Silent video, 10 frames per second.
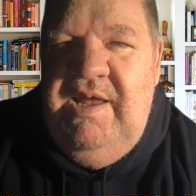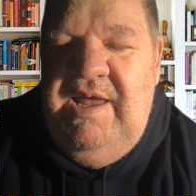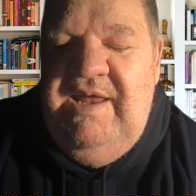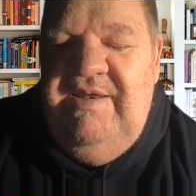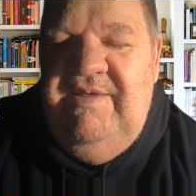
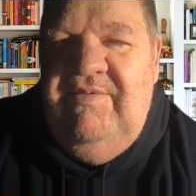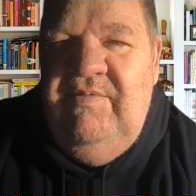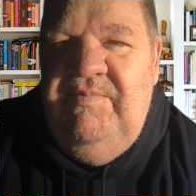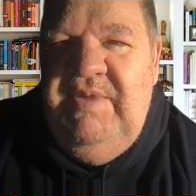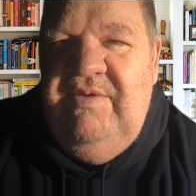and this
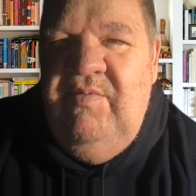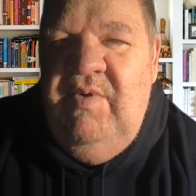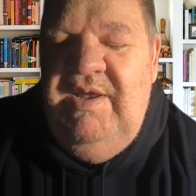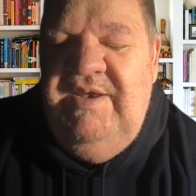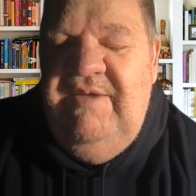would be
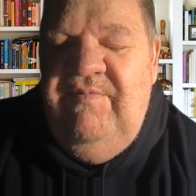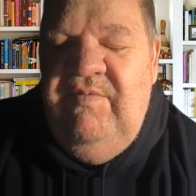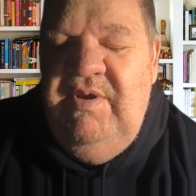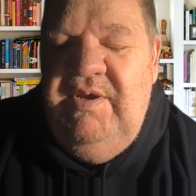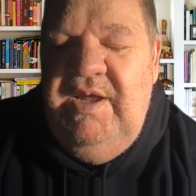quite
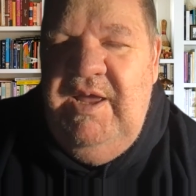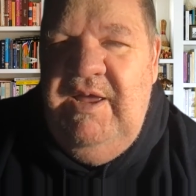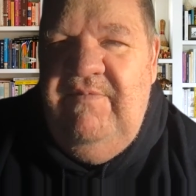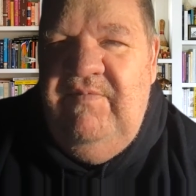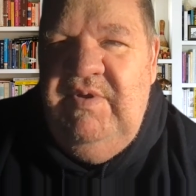different
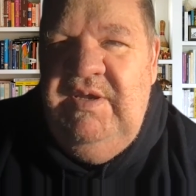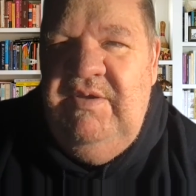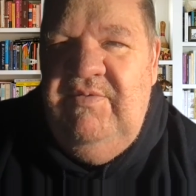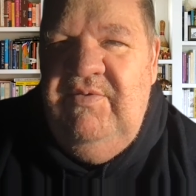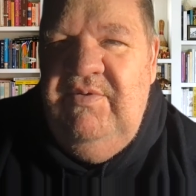for you
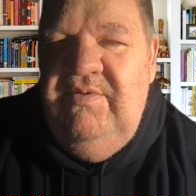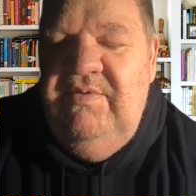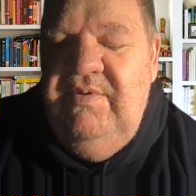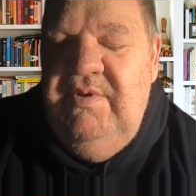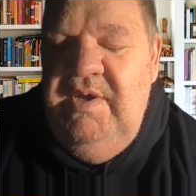to
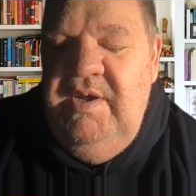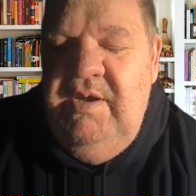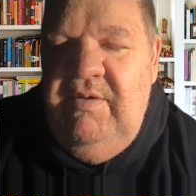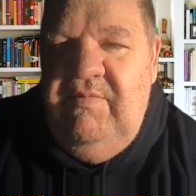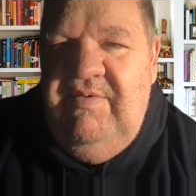
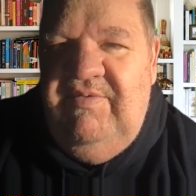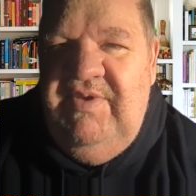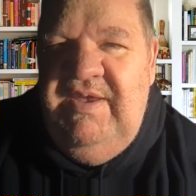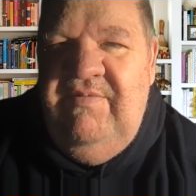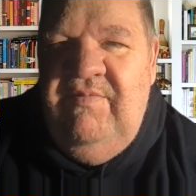
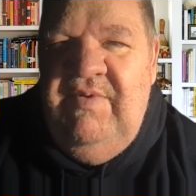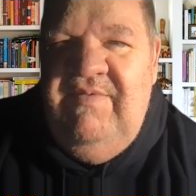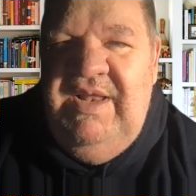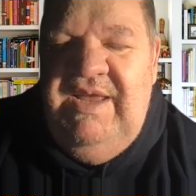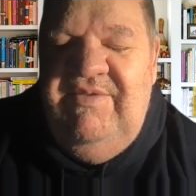receive
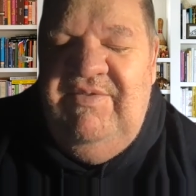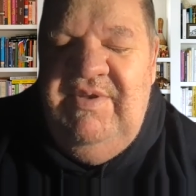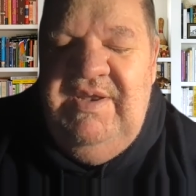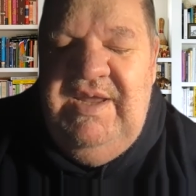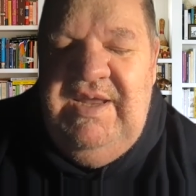
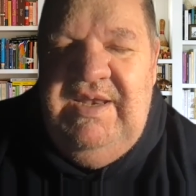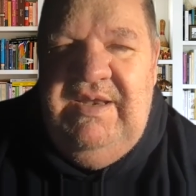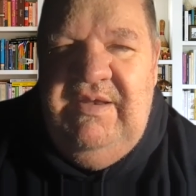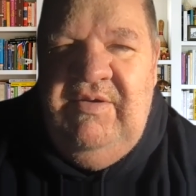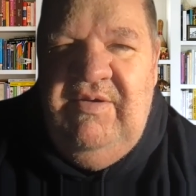revelation and
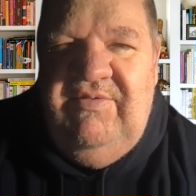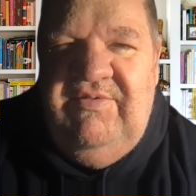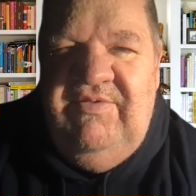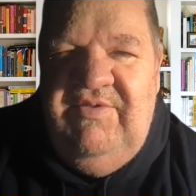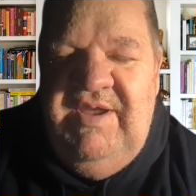not
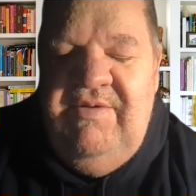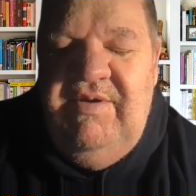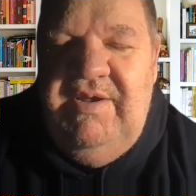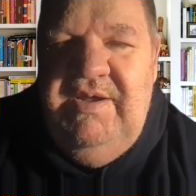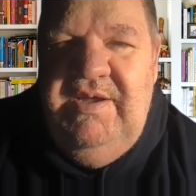to share
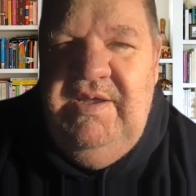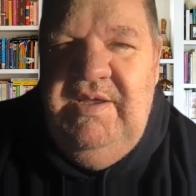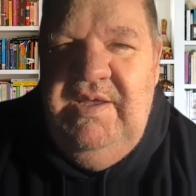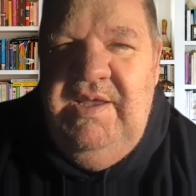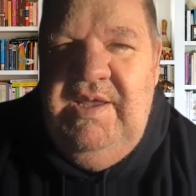it,
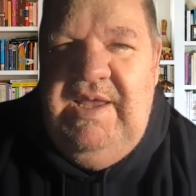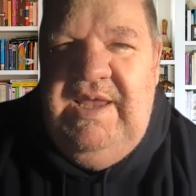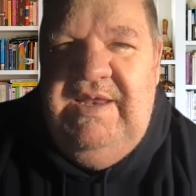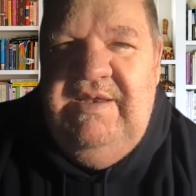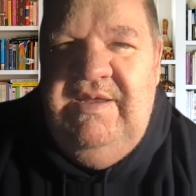
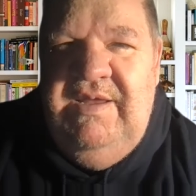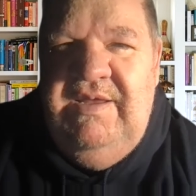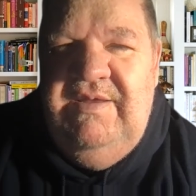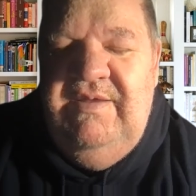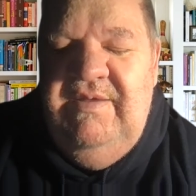and
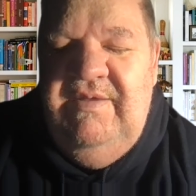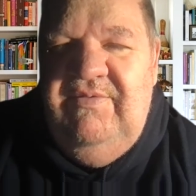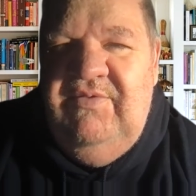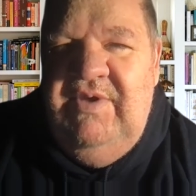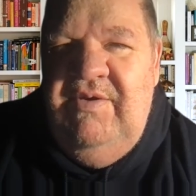
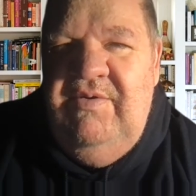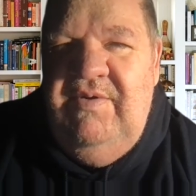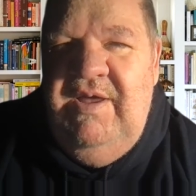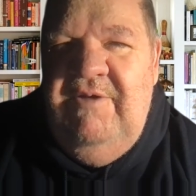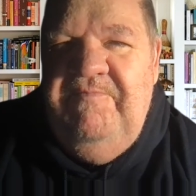so.
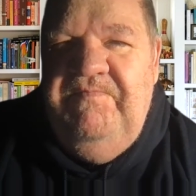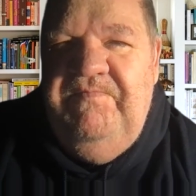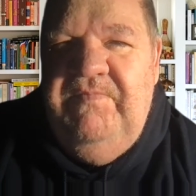Um,